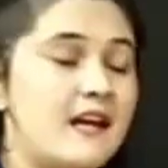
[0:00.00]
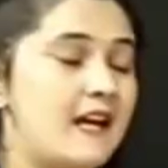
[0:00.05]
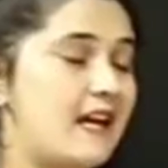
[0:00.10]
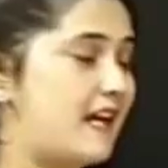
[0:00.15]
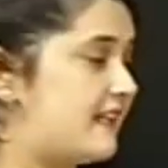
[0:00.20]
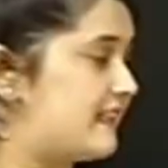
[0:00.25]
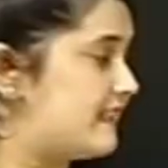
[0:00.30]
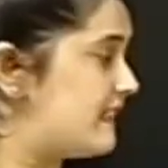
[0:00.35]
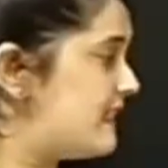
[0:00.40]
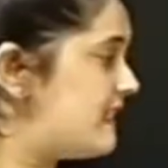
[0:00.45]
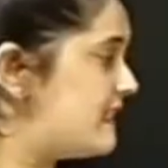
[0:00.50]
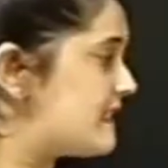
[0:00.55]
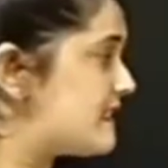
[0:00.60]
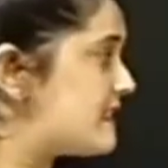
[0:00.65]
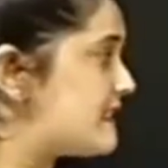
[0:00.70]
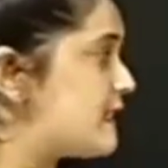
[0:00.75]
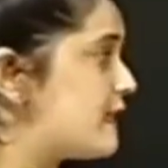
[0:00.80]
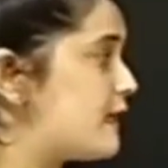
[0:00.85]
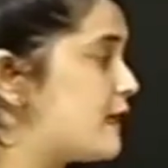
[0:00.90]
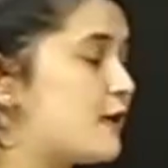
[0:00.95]
In
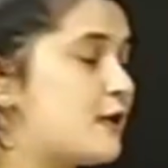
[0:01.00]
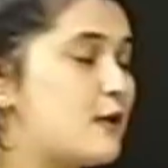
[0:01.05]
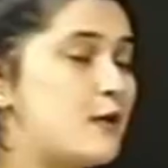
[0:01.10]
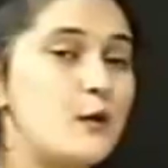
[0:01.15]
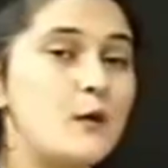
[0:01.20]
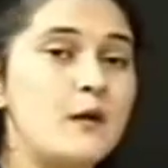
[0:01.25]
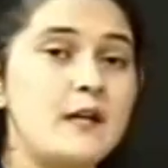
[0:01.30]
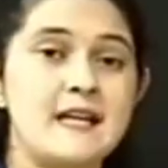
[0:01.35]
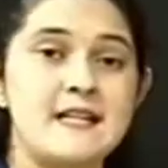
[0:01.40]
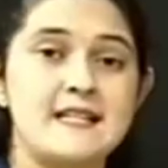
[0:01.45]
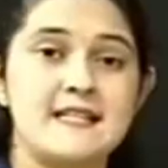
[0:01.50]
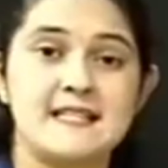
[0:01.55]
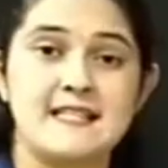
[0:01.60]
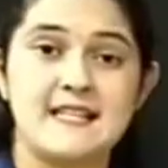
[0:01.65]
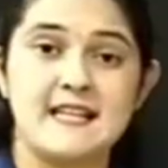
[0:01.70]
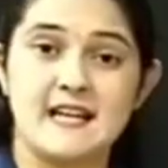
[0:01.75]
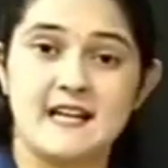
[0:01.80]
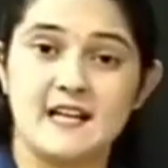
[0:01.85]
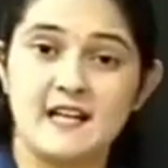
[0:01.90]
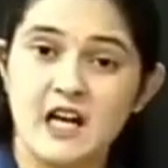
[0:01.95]
this, you can
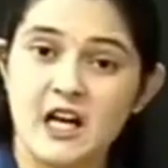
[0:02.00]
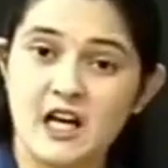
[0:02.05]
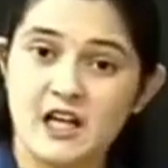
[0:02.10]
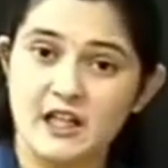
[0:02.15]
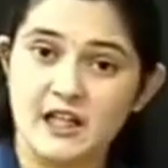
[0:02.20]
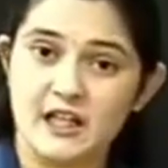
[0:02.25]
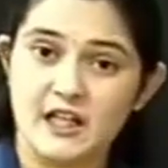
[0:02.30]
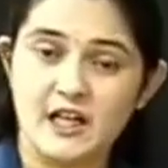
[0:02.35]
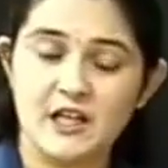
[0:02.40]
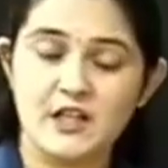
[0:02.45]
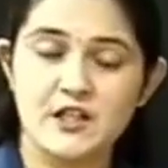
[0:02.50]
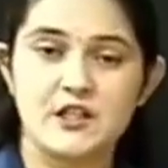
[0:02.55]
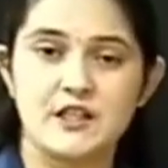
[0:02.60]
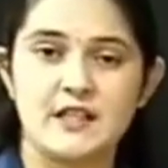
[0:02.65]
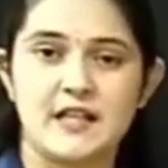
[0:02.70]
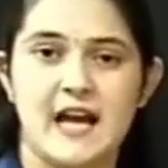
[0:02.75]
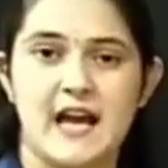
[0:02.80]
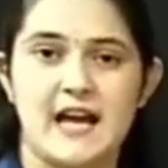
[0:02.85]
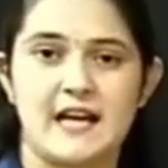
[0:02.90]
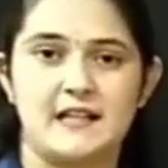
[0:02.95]
see a
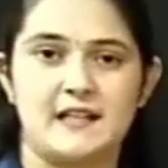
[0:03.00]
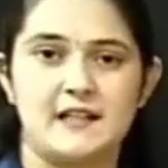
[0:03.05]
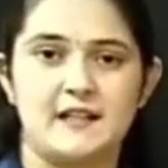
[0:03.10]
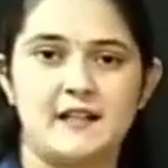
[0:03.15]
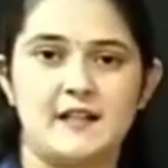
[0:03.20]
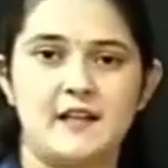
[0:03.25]
crushed can.